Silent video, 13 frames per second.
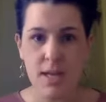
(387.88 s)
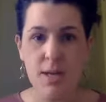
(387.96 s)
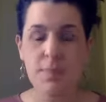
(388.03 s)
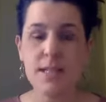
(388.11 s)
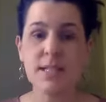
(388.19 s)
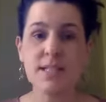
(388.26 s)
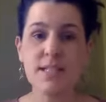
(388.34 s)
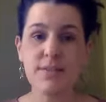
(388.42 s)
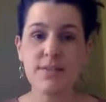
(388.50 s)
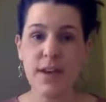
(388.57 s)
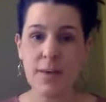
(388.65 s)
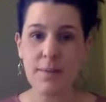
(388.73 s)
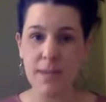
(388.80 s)
Because if
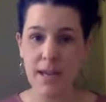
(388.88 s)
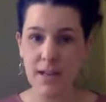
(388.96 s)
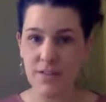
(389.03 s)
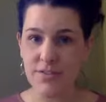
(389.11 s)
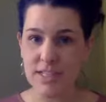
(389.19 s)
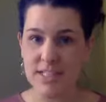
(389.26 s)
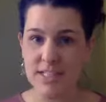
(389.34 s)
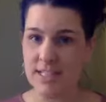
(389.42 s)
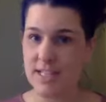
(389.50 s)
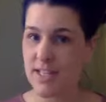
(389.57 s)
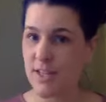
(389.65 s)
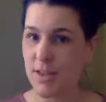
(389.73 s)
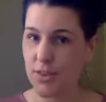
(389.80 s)
I'm
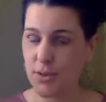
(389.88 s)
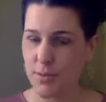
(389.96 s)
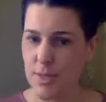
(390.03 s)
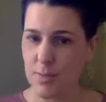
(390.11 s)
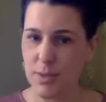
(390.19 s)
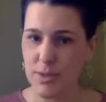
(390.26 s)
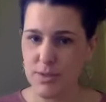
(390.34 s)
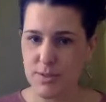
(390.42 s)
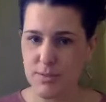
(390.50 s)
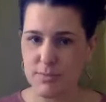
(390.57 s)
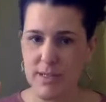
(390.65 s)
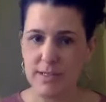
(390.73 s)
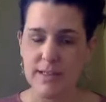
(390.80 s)
manifesting it in 3 parts
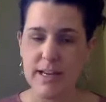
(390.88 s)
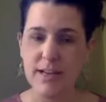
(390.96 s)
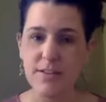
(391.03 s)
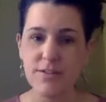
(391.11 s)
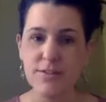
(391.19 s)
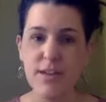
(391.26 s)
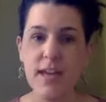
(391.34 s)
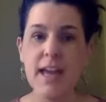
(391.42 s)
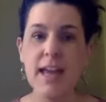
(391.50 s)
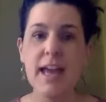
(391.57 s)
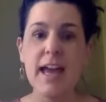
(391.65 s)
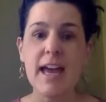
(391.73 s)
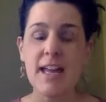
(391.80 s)
of my life
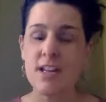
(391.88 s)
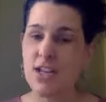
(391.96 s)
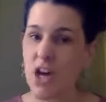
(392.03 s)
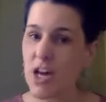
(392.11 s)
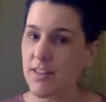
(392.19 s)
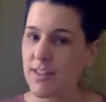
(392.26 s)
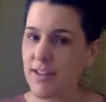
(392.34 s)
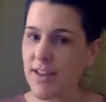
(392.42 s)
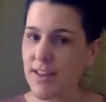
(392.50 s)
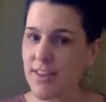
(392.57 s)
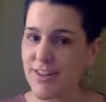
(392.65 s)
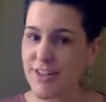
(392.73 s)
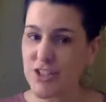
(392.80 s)
and not the
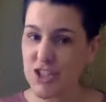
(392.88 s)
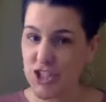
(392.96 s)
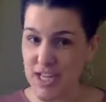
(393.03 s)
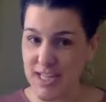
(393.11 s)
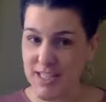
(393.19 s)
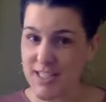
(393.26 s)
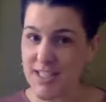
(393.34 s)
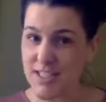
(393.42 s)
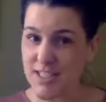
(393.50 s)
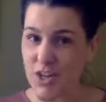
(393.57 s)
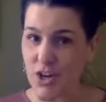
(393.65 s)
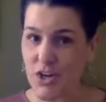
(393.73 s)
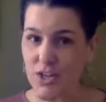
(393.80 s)
other, chances
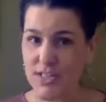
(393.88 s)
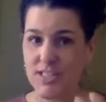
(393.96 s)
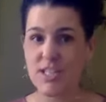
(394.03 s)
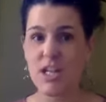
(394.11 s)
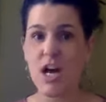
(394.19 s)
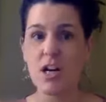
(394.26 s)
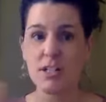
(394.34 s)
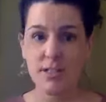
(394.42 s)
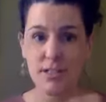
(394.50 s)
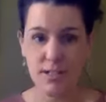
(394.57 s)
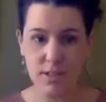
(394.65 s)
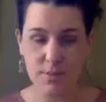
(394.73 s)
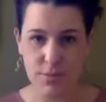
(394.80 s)
are it's not
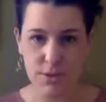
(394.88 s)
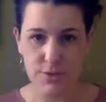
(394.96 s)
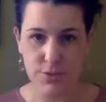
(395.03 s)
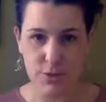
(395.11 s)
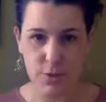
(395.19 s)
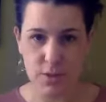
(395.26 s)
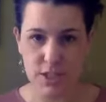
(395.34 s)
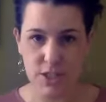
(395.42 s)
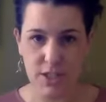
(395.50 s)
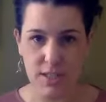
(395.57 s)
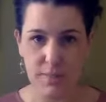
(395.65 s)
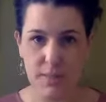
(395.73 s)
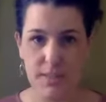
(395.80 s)
going to come to
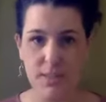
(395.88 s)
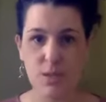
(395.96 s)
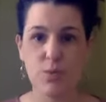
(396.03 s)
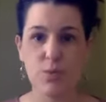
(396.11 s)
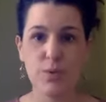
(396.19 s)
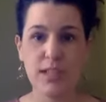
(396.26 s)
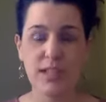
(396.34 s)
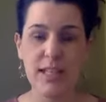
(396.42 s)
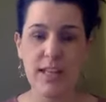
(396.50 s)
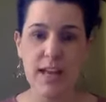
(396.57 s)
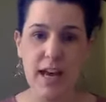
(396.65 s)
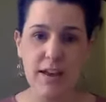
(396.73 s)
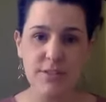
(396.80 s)
fruition, because I really
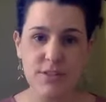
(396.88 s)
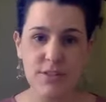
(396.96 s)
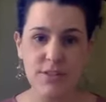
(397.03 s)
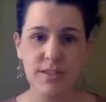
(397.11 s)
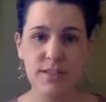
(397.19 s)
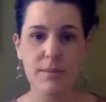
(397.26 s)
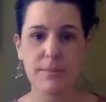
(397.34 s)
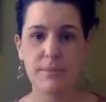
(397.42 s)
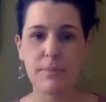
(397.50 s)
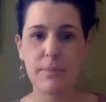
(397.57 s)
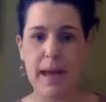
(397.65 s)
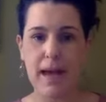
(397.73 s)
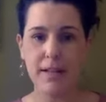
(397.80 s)
have to look at the
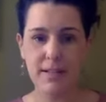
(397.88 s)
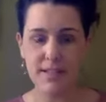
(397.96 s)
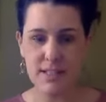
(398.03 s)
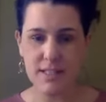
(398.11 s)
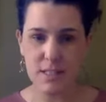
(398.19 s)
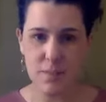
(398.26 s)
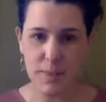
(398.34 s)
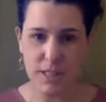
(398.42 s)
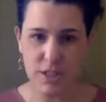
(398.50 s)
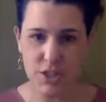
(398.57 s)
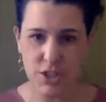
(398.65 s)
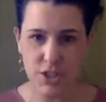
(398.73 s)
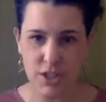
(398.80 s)
balanced
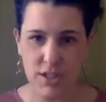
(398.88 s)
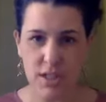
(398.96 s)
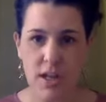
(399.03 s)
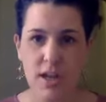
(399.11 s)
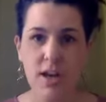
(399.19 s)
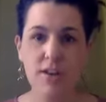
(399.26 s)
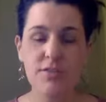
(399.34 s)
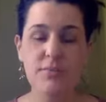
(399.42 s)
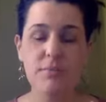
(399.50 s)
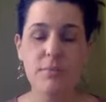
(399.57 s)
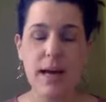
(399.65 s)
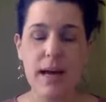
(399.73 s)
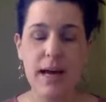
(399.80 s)
picture of
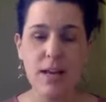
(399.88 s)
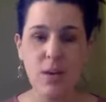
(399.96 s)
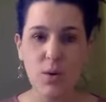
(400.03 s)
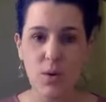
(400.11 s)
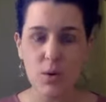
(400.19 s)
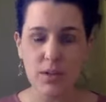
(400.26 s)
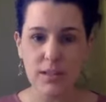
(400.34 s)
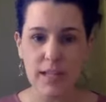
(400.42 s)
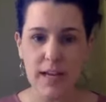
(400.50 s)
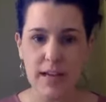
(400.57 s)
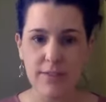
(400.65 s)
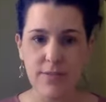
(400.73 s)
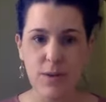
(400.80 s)
my whole
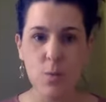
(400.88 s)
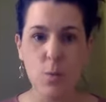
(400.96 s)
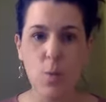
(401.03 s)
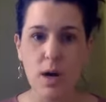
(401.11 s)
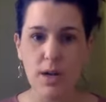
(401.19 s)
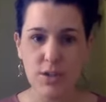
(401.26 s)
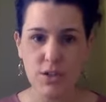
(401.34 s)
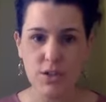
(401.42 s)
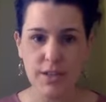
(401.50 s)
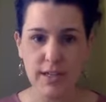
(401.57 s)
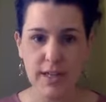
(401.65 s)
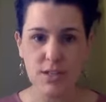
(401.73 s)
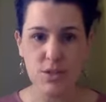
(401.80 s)
life and what
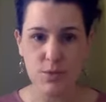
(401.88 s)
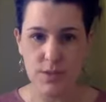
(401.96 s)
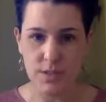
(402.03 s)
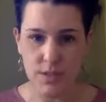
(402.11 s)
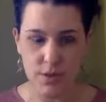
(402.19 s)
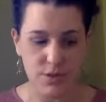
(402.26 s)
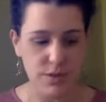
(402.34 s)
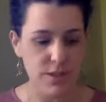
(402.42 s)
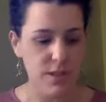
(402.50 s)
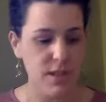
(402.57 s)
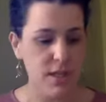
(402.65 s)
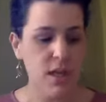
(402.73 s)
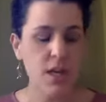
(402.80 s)
creates results.